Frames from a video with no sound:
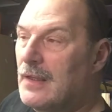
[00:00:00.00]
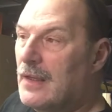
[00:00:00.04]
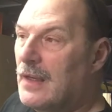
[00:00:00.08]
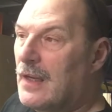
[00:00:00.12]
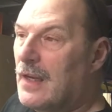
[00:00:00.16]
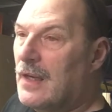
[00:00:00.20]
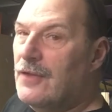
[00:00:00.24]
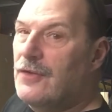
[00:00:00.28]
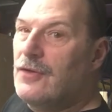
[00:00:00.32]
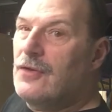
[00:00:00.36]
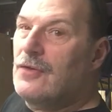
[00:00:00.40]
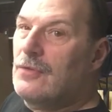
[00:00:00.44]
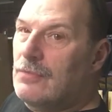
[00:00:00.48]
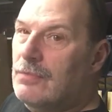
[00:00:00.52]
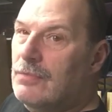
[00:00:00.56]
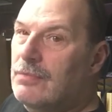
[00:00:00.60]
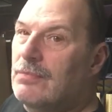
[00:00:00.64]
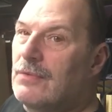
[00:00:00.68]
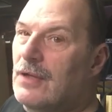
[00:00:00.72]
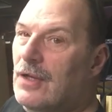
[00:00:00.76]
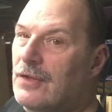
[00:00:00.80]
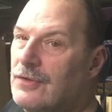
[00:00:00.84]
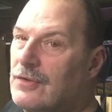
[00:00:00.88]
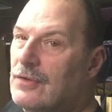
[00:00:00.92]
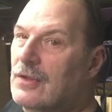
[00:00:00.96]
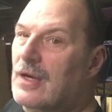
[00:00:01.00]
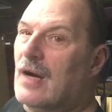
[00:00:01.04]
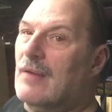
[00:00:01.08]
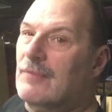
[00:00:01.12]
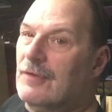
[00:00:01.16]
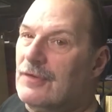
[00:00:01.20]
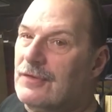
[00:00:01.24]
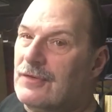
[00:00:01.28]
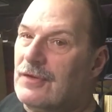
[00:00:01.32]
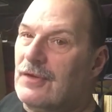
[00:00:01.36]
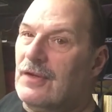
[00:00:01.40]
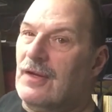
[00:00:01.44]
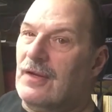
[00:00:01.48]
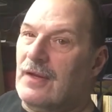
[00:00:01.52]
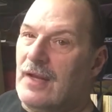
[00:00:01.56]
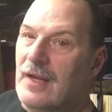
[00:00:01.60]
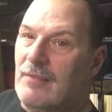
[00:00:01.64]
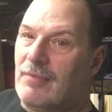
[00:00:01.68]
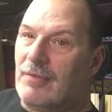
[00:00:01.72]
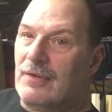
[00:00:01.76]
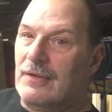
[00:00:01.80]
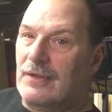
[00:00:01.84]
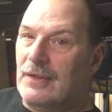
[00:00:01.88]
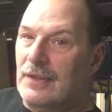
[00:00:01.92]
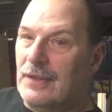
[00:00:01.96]
A newcomer to the
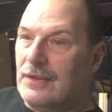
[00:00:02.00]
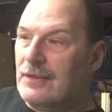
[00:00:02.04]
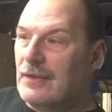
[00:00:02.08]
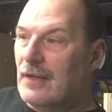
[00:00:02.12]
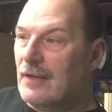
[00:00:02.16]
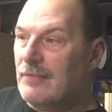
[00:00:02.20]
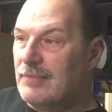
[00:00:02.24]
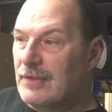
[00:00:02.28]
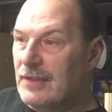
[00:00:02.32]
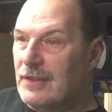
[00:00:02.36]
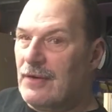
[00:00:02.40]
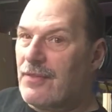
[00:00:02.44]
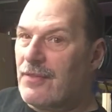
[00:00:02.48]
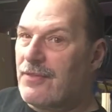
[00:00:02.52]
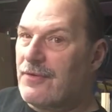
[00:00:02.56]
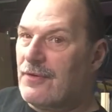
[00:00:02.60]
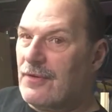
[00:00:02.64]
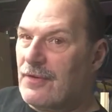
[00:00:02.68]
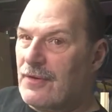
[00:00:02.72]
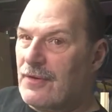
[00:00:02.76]
neighborhood. I've been here